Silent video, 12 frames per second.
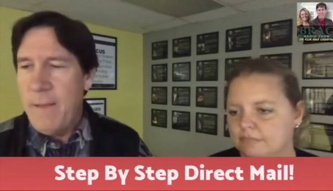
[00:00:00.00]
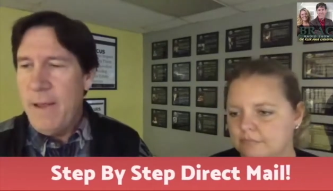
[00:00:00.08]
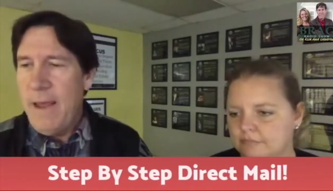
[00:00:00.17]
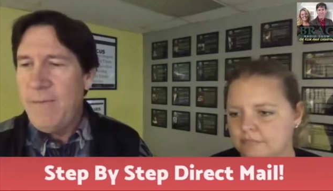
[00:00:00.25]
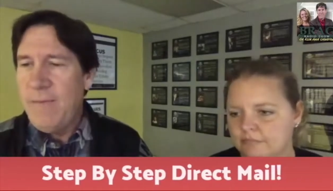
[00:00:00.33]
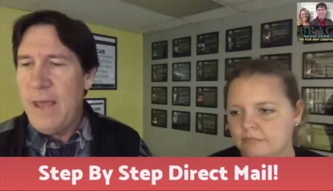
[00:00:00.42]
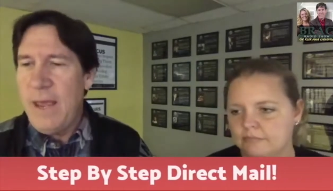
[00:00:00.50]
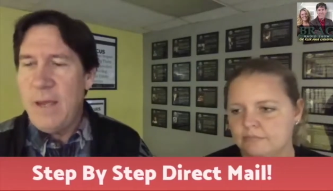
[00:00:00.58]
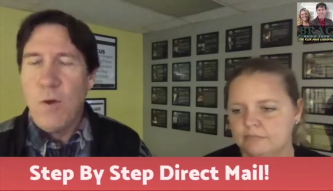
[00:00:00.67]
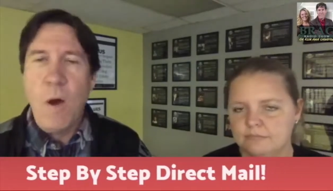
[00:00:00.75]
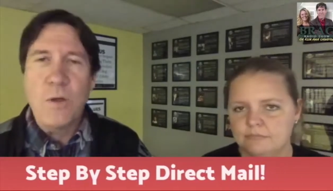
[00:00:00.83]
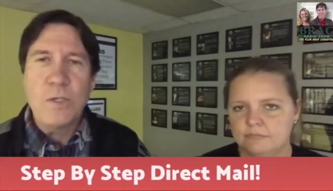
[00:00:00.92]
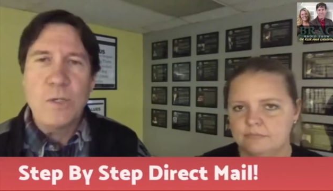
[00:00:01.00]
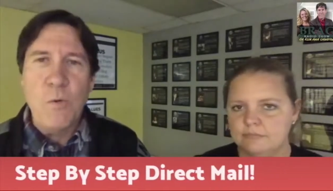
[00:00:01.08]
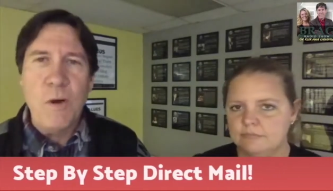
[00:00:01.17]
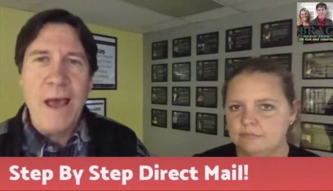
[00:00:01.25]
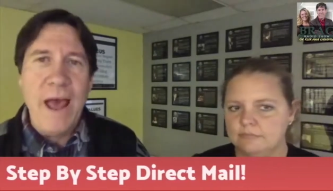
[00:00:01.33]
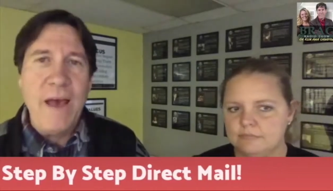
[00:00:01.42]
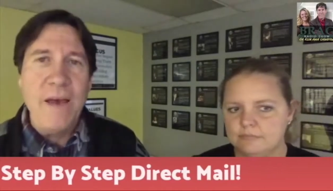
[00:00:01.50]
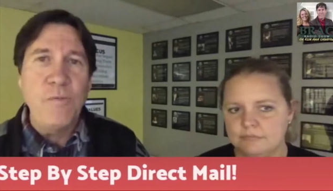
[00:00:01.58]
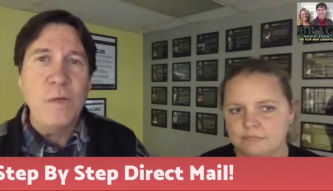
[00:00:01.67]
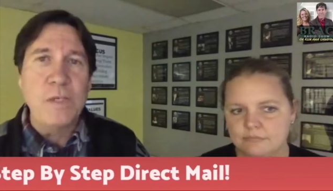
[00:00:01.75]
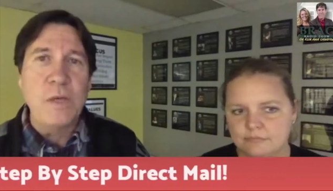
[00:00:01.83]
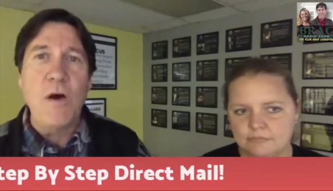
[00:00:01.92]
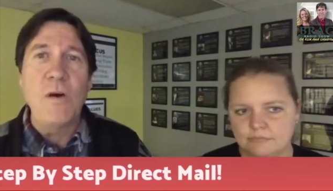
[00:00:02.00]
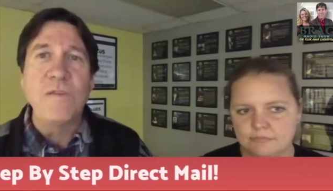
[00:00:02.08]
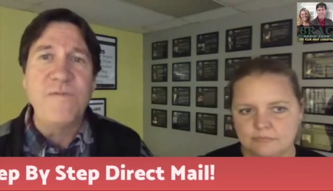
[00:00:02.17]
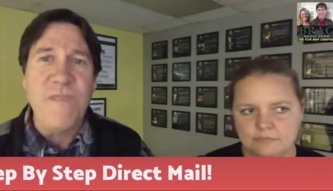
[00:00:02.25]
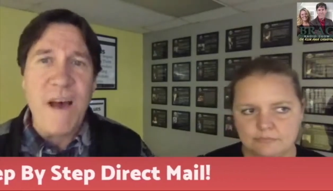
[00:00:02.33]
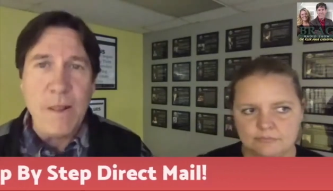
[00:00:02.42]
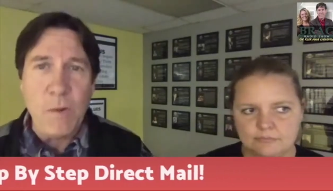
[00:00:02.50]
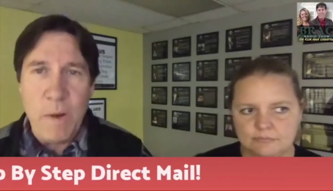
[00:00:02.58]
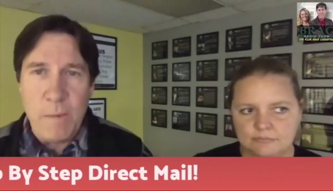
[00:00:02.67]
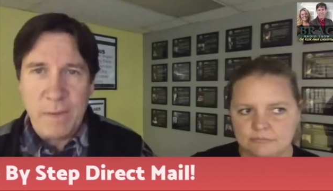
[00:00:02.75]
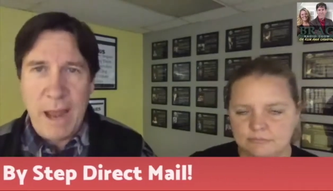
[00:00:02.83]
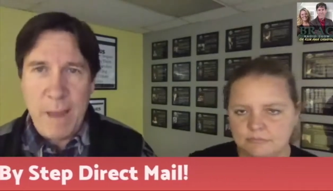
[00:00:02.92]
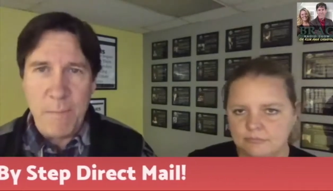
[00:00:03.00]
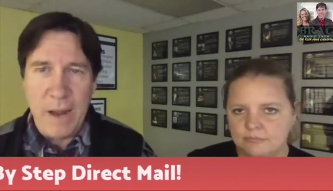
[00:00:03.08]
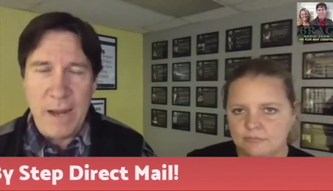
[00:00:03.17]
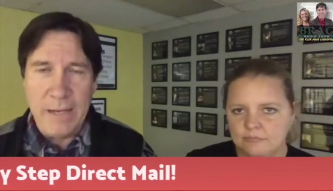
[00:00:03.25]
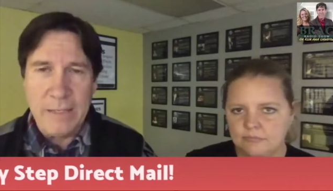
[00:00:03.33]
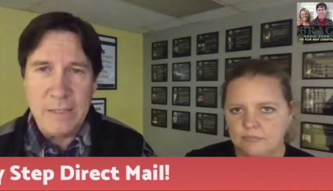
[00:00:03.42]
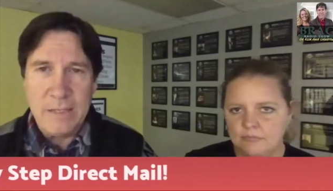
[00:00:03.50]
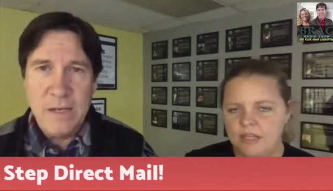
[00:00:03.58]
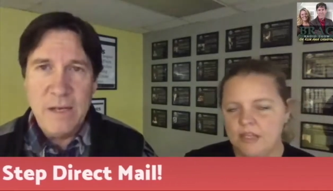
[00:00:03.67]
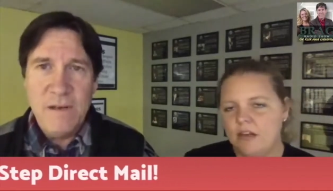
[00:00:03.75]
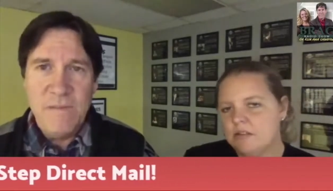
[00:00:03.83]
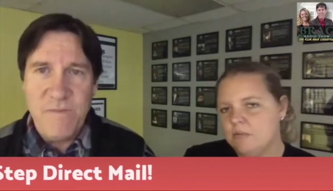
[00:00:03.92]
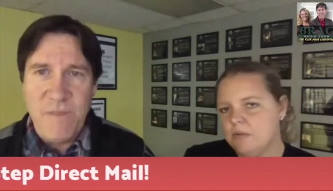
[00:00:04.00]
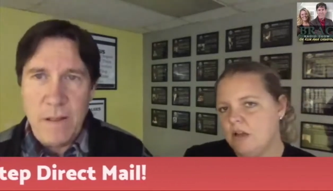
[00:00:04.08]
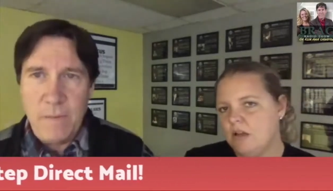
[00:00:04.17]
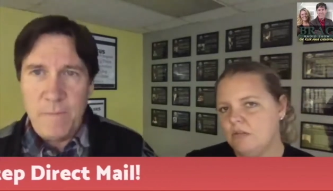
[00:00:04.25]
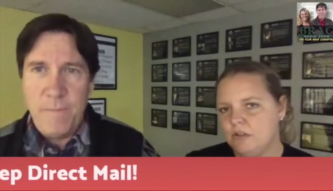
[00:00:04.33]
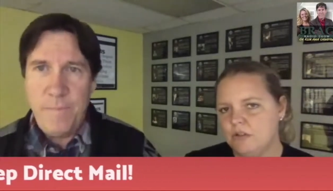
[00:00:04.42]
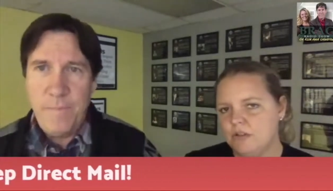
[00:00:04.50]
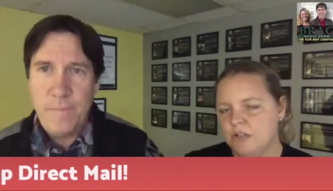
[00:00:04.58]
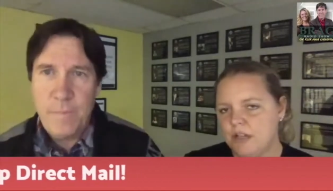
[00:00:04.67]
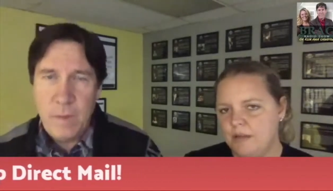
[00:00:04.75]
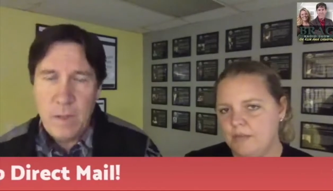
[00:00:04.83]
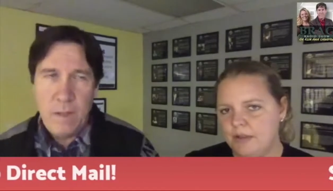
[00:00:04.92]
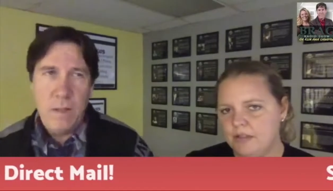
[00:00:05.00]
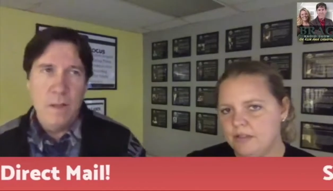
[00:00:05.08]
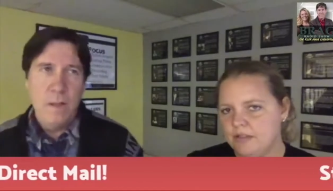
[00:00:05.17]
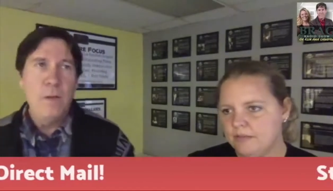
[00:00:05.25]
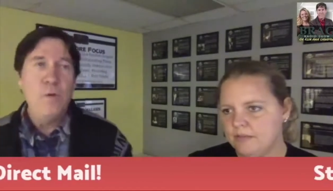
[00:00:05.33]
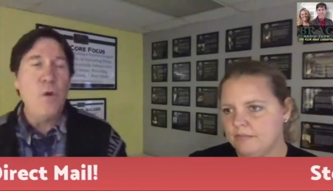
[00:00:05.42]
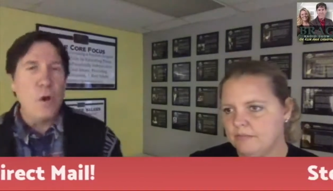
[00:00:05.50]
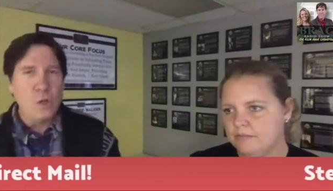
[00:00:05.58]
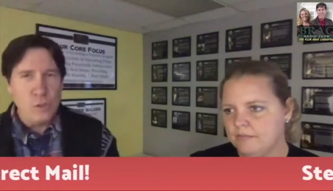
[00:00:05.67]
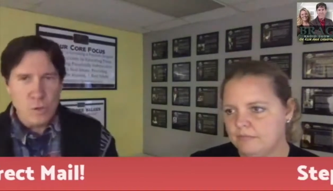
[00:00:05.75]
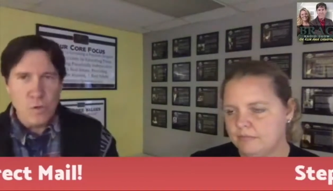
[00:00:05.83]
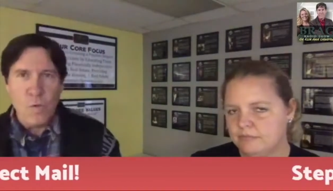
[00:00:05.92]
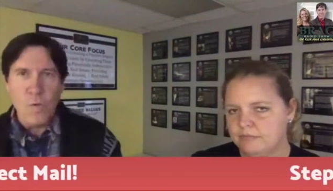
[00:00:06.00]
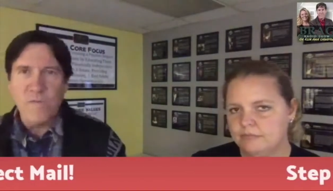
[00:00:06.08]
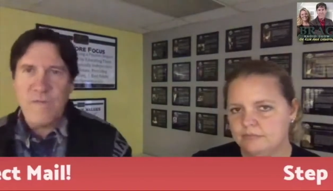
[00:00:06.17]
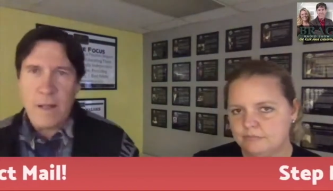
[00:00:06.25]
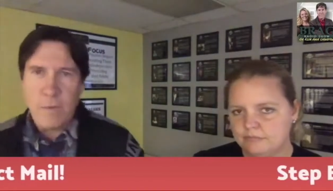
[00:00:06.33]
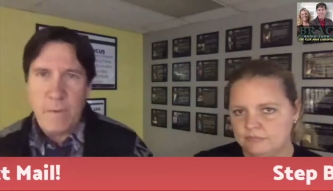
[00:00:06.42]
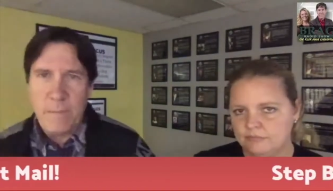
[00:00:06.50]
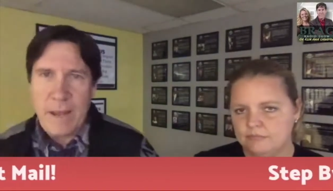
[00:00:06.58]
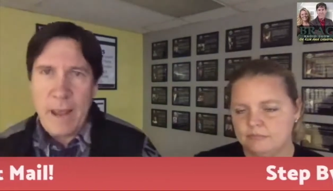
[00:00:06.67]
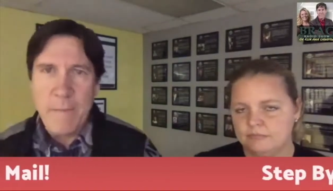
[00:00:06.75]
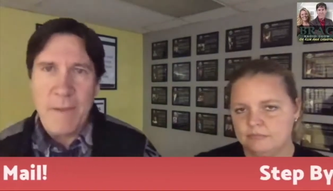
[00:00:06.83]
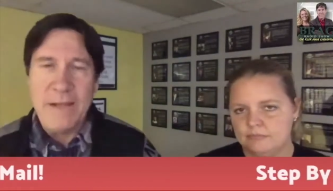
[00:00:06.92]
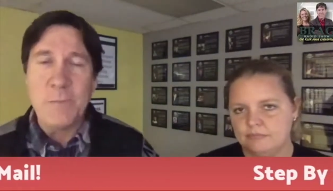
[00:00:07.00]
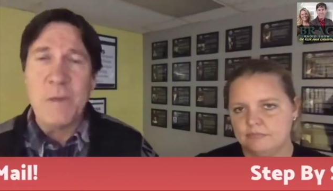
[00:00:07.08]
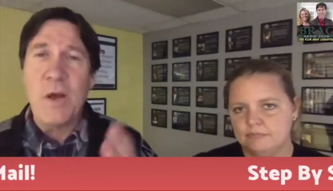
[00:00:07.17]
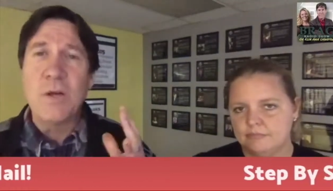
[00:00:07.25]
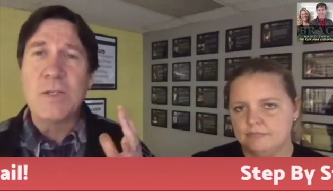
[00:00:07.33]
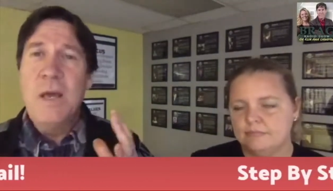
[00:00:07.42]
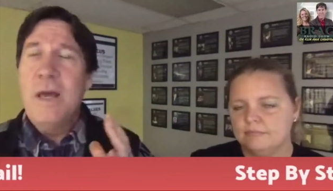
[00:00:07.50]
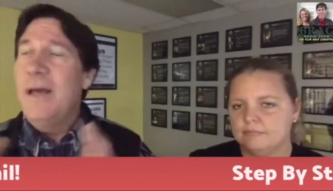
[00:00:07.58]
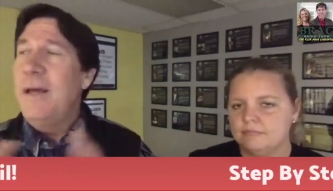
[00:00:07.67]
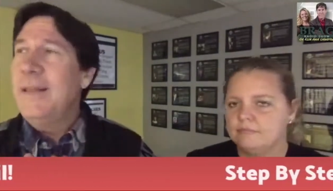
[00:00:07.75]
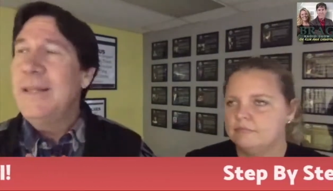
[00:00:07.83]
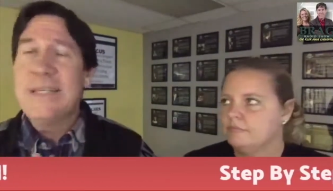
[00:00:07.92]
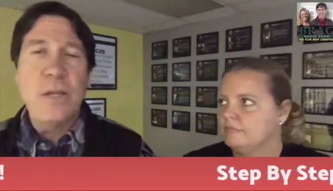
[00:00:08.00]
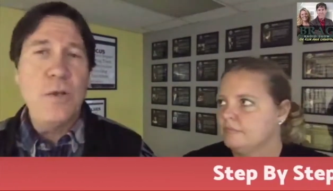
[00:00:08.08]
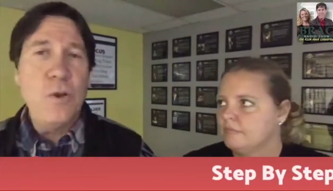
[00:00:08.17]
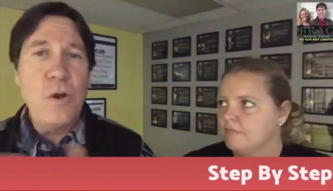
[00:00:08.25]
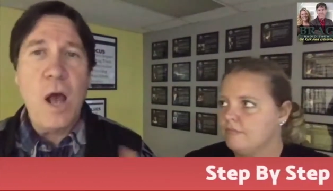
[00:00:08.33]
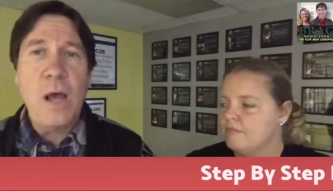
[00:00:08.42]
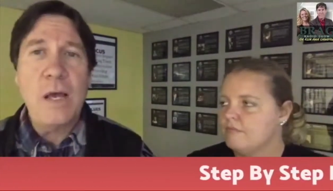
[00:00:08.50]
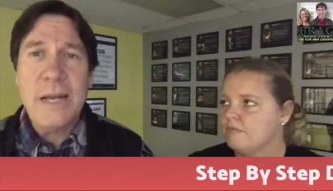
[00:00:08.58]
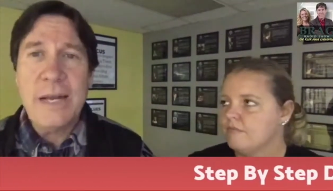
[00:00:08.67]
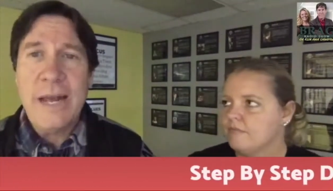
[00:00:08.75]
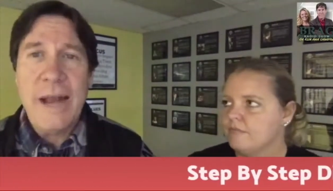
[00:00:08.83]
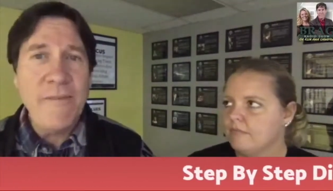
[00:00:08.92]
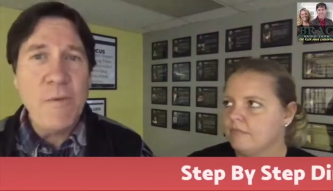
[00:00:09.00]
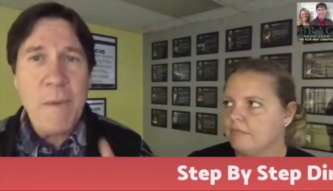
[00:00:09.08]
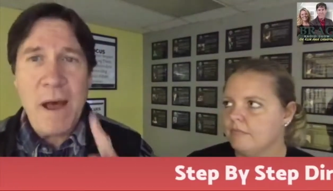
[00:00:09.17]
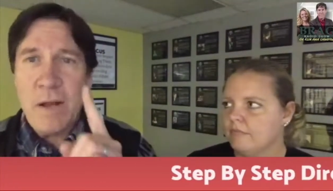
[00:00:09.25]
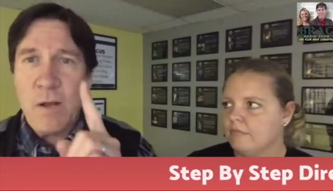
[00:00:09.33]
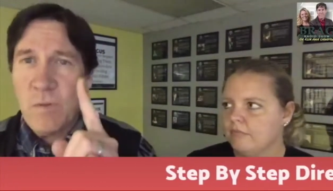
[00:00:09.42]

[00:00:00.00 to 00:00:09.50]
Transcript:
Speaker 1: And then you also want to have what's called follow up campaigns.
Speaker 2: They could also be called nurture campaigns.
Speaker 1: Nurture or follow up campaigns because listen, you're not going to get everybody on